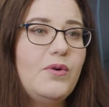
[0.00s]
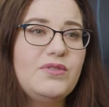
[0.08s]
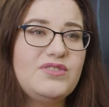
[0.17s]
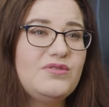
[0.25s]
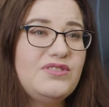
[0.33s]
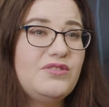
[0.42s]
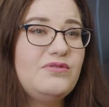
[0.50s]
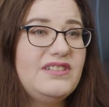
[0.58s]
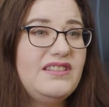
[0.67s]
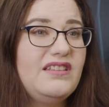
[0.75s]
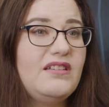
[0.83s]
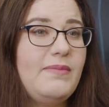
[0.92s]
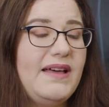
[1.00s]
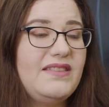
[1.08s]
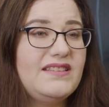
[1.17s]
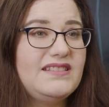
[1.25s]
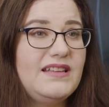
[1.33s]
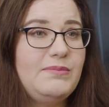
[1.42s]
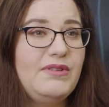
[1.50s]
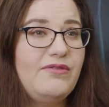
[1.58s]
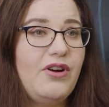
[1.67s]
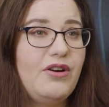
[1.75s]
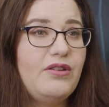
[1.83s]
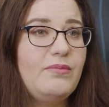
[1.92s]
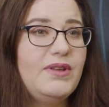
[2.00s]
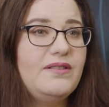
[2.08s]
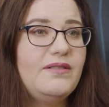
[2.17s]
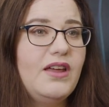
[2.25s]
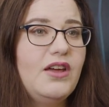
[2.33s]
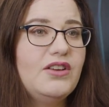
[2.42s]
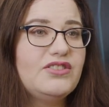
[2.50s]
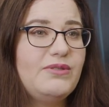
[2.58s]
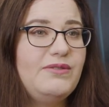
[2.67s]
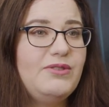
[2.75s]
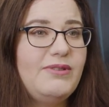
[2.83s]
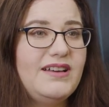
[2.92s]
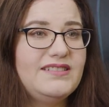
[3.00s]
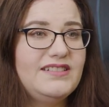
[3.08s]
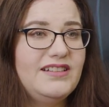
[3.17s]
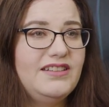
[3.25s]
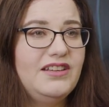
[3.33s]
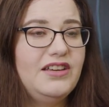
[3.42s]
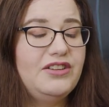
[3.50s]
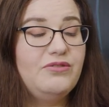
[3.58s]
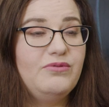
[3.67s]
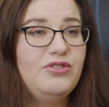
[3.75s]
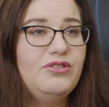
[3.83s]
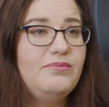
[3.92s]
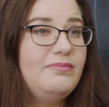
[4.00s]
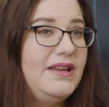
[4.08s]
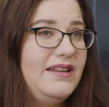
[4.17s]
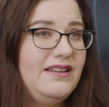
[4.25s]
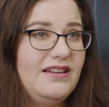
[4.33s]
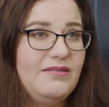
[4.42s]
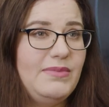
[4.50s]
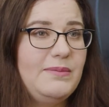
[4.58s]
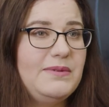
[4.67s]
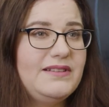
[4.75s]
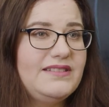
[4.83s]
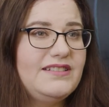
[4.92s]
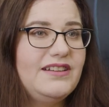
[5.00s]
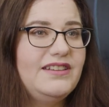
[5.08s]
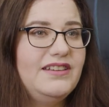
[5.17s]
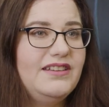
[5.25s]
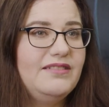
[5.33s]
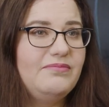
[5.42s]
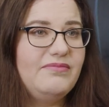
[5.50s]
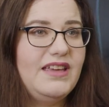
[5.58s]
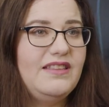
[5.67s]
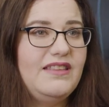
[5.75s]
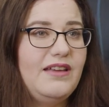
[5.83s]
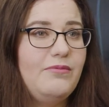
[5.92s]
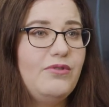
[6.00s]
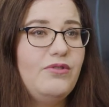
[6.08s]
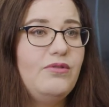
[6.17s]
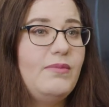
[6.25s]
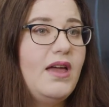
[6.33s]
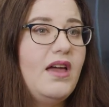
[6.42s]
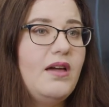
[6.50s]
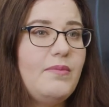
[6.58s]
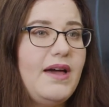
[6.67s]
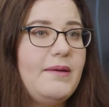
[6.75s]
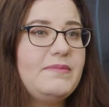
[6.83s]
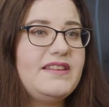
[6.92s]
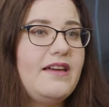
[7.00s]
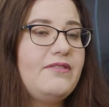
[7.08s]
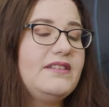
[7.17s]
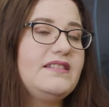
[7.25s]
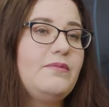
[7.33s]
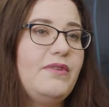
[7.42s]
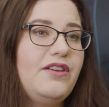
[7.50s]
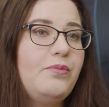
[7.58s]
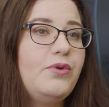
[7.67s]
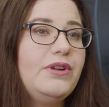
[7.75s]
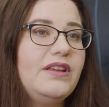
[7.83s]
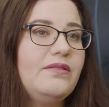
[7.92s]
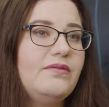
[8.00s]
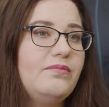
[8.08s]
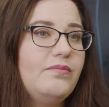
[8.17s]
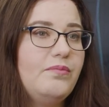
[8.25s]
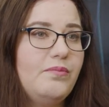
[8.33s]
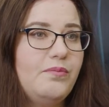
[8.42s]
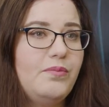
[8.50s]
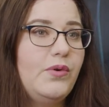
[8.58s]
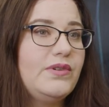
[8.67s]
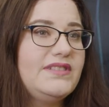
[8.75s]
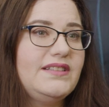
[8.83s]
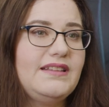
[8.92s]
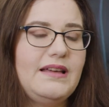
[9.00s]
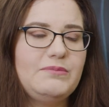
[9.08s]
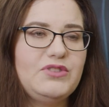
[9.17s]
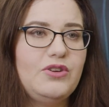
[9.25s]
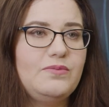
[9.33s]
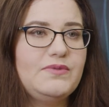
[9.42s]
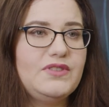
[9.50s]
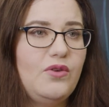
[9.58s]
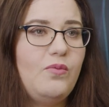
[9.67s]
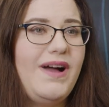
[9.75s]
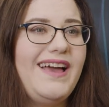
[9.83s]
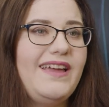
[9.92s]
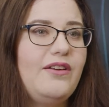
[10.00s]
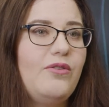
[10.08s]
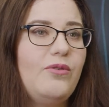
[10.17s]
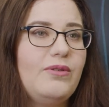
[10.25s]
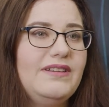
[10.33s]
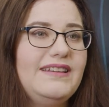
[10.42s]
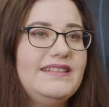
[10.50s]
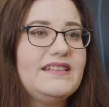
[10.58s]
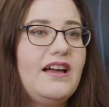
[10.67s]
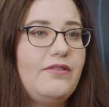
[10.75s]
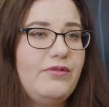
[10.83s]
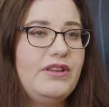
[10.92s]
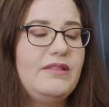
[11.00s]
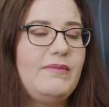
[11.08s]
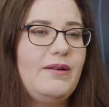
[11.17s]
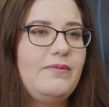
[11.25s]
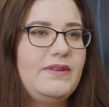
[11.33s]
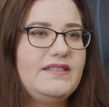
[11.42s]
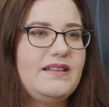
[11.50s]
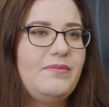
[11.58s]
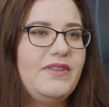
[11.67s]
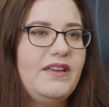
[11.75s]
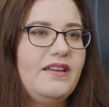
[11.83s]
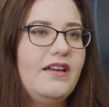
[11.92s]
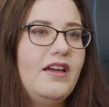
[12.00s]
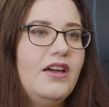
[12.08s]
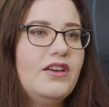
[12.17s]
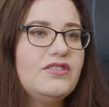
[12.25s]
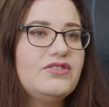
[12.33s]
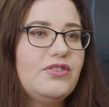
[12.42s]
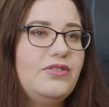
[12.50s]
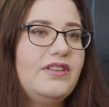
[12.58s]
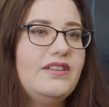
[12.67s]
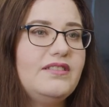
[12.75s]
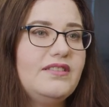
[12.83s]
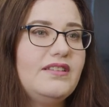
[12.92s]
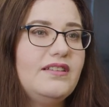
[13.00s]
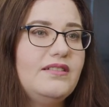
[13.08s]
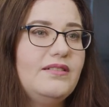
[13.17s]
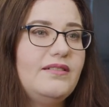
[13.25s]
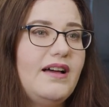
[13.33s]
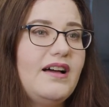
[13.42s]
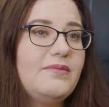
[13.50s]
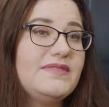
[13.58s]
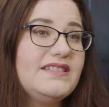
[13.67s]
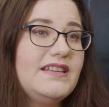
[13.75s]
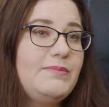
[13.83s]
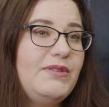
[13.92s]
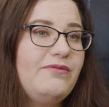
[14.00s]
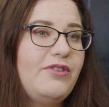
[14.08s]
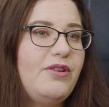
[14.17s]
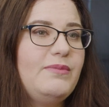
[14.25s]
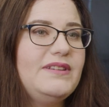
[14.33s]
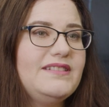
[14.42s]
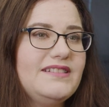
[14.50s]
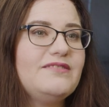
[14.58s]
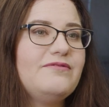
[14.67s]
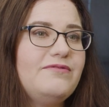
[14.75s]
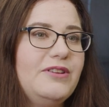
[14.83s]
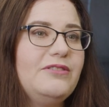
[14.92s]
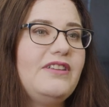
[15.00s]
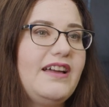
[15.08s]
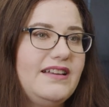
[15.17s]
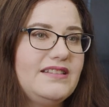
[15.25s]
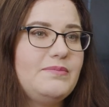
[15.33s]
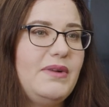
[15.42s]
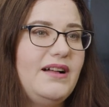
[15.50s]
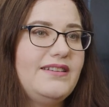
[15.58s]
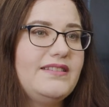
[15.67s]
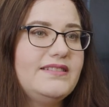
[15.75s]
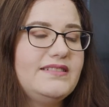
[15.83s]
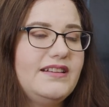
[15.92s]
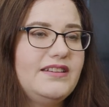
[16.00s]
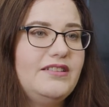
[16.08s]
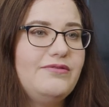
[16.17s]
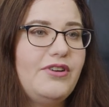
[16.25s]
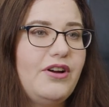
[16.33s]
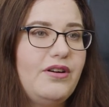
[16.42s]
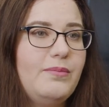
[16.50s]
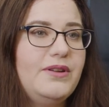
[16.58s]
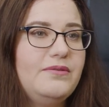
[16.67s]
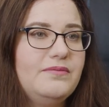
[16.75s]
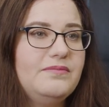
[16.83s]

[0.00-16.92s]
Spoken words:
It's also good to think about the sleep environment. So if you are studying in your room, many young people are studying in their room, perhaps having some way of putting books and laptops away, or at least covering them up with something so that the sleep environment doesn't feel like it's part of the study environment.